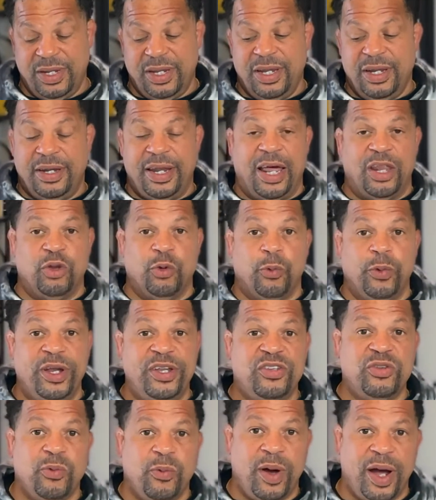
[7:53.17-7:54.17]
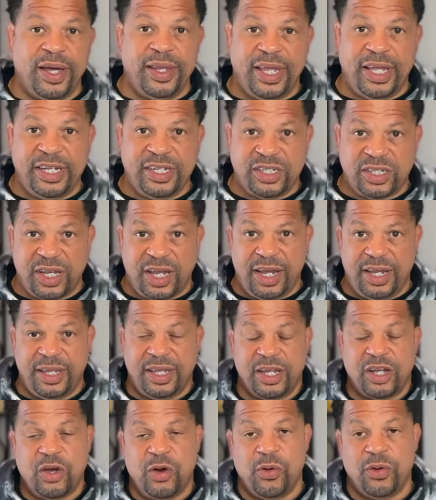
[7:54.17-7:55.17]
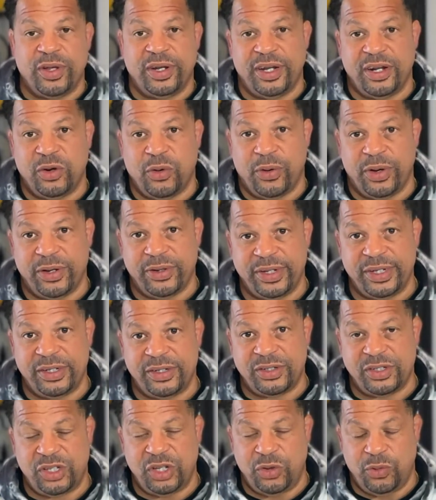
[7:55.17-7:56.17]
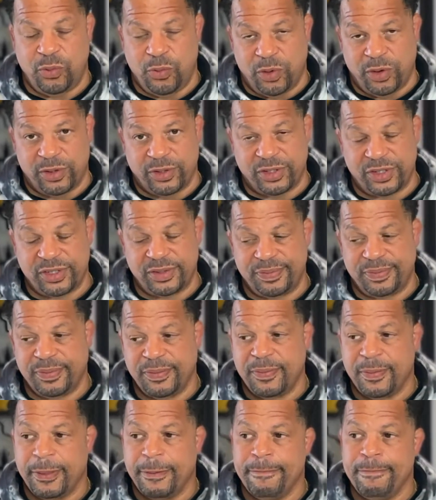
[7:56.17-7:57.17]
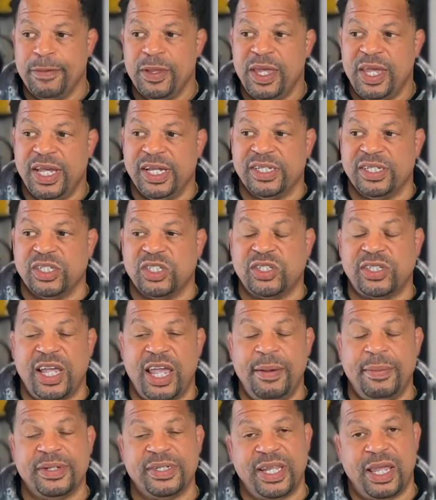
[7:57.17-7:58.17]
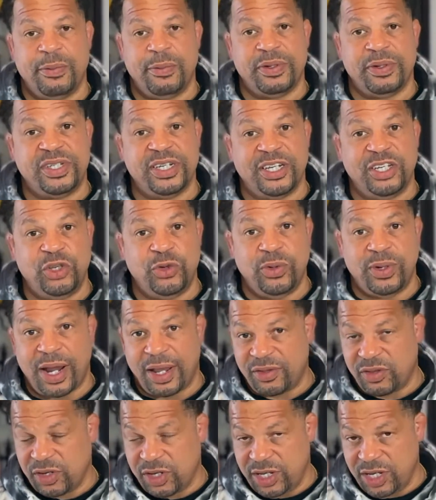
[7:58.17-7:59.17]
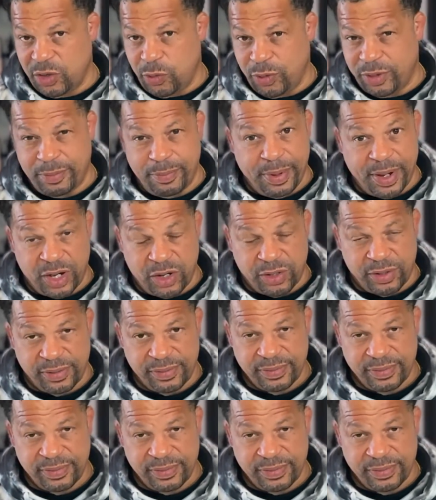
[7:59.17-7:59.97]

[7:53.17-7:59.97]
Now, the reason why they say that coconut oil is the worst is the same as they would tell you not to cook with butter.